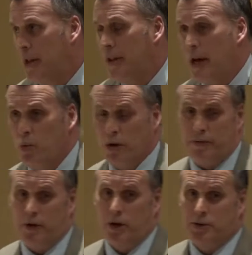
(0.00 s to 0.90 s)
They work
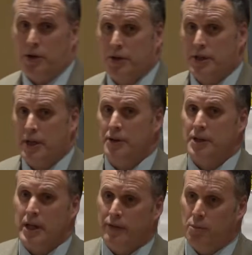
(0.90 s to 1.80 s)
for Ozark Center
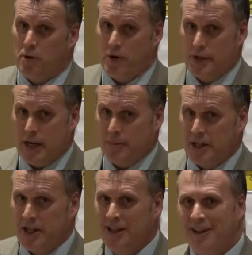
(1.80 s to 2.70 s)
as kind of a part-time
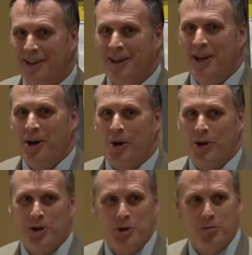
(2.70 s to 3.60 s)
gig, or
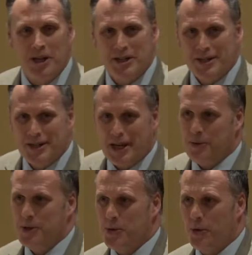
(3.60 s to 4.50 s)
the new place in town,
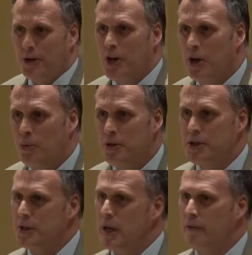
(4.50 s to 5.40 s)
Restoring Hope, which
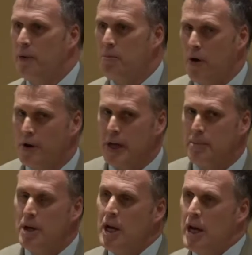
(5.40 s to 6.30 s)
is kind of a
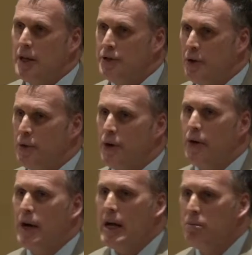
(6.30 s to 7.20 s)
part-time. And so
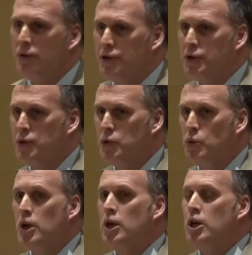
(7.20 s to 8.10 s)
they're able
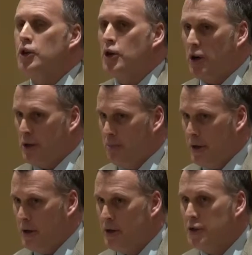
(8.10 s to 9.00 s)
to talk to
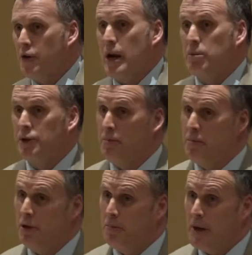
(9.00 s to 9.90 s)
parents, they're able to
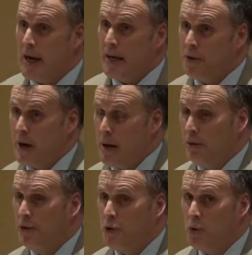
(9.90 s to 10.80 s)
build back, they're
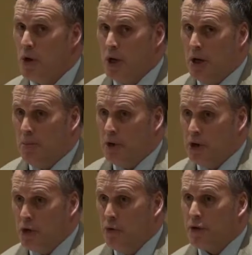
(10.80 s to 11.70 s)
able to
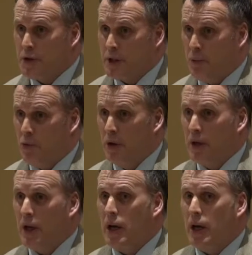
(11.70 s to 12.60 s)
maneuver someone